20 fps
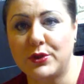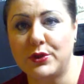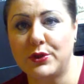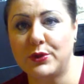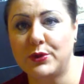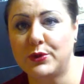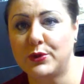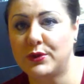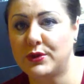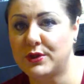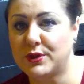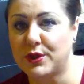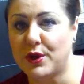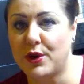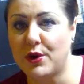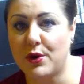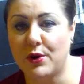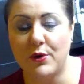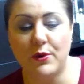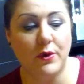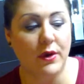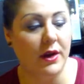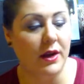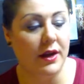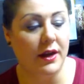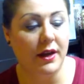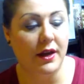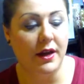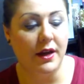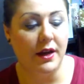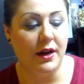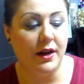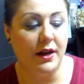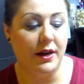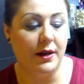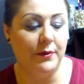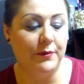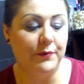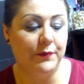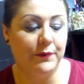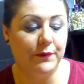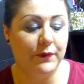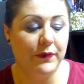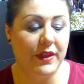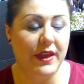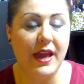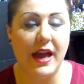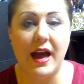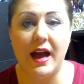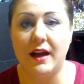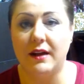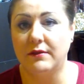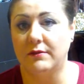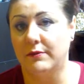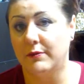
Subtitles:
use. So yeah,